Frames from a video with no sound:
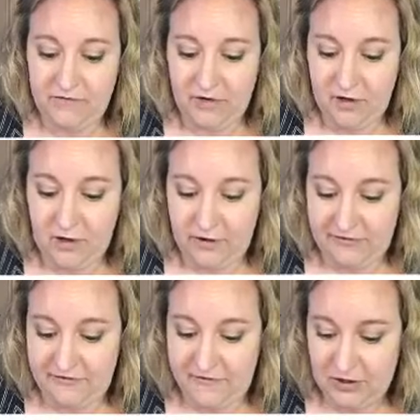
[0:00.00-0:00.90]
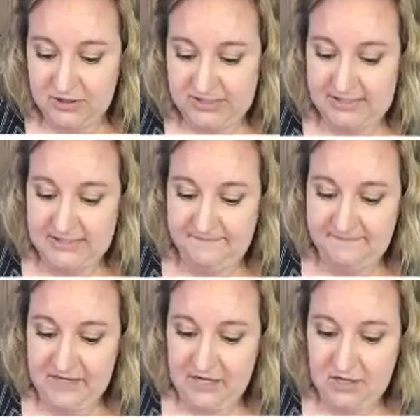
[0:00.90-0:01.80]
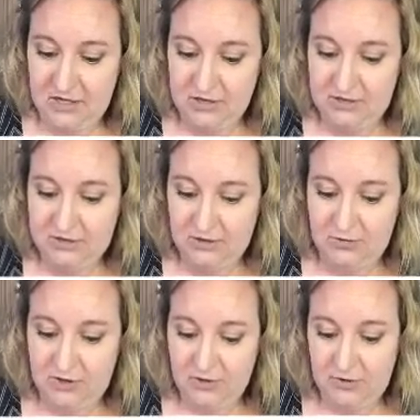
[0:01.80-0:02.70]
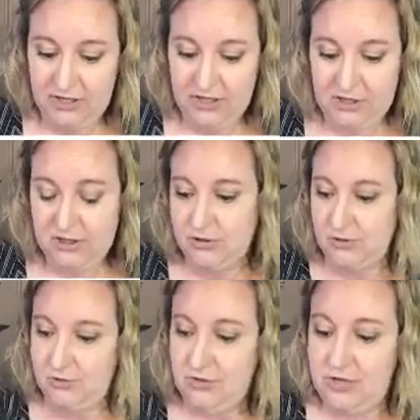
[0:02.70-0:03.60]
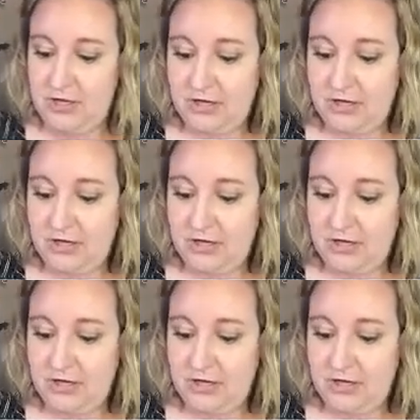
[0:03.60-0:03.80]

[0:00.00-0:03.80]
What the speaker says: of our card first. So we're going to